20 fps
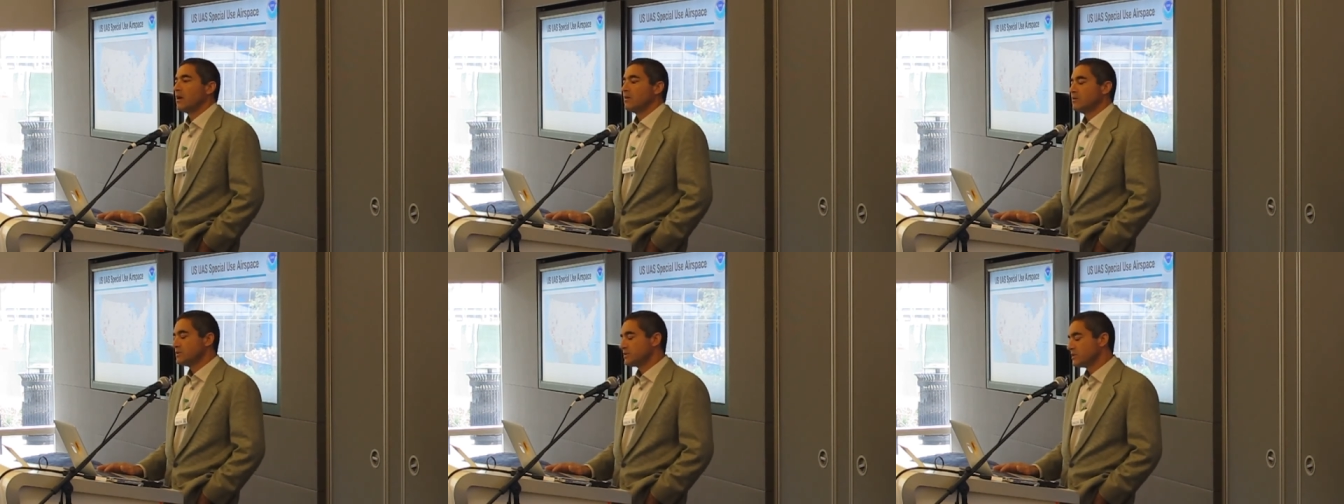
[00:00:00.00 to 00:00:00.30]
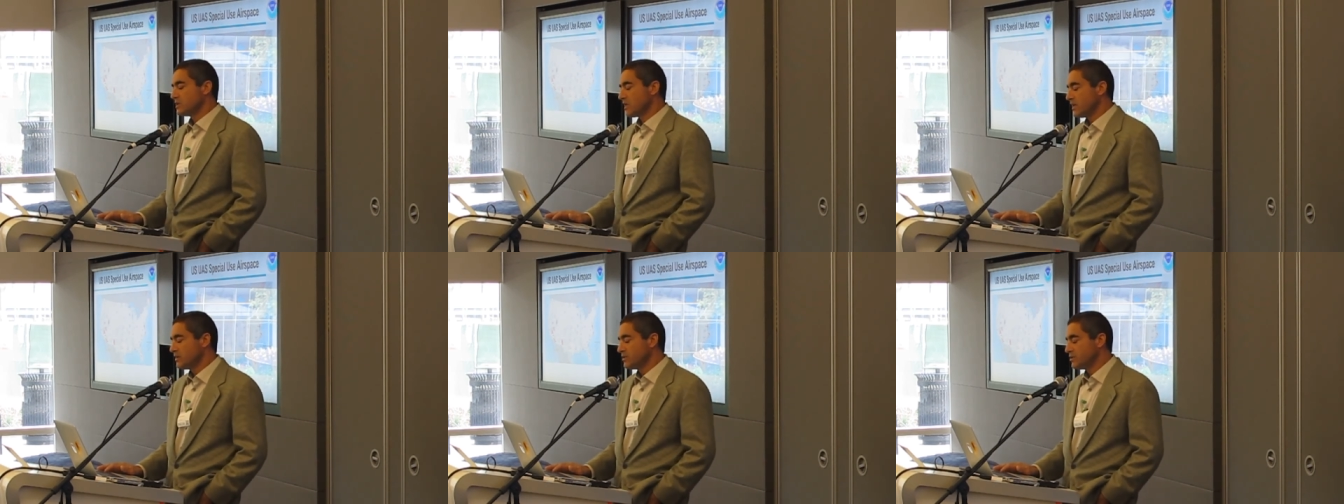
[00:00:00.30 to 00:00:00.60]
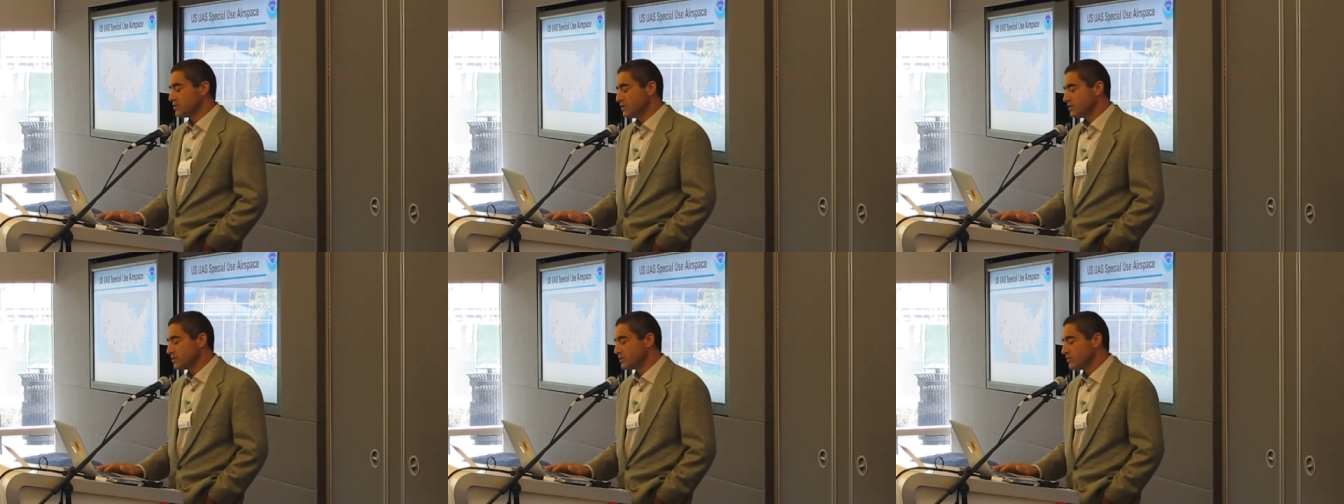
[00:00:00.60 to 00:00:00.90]
this slide
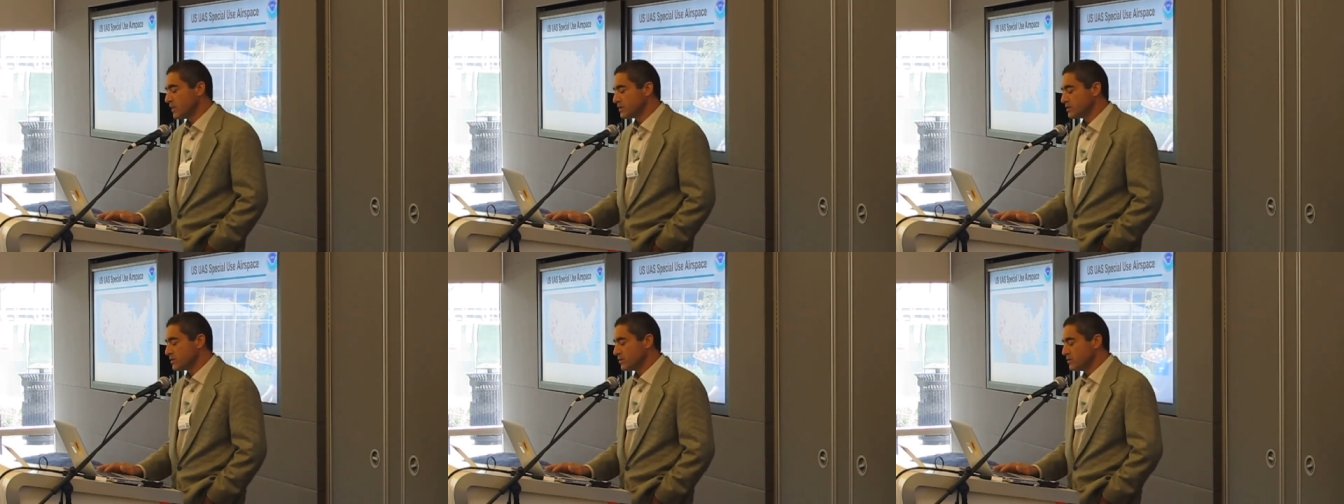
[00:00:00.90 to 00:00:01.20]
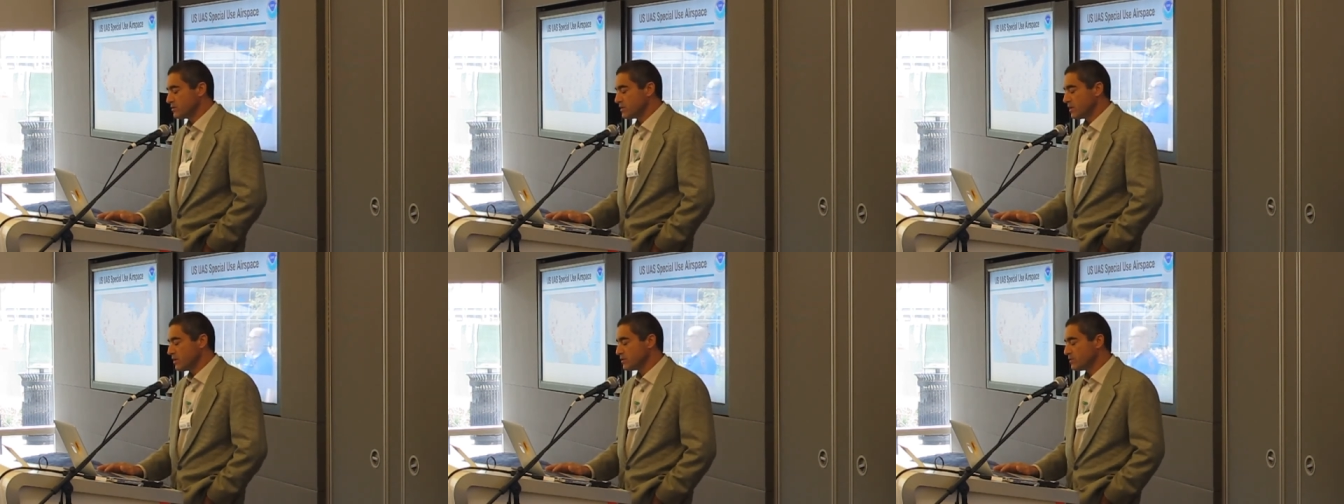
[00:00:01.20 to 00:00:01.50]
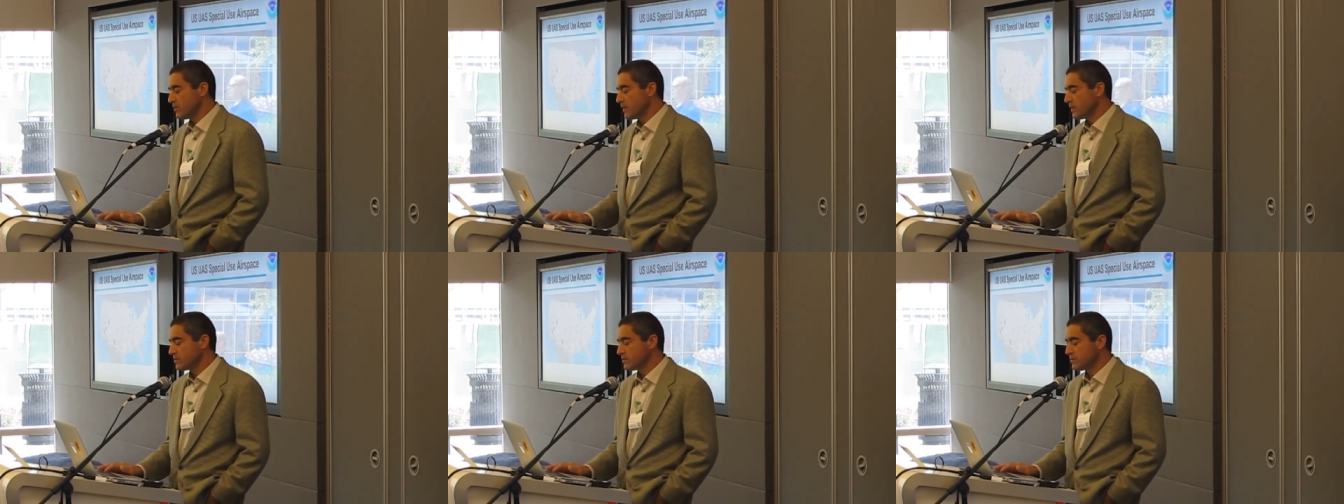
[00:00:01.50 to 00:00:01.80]
shows special use
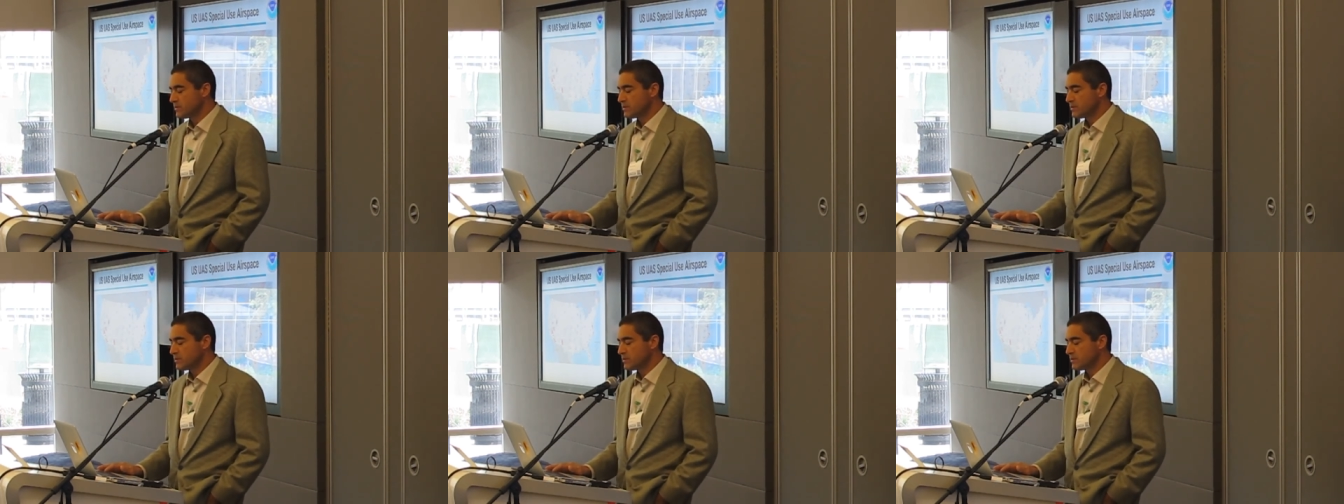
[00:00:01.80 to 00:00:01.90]
airspace.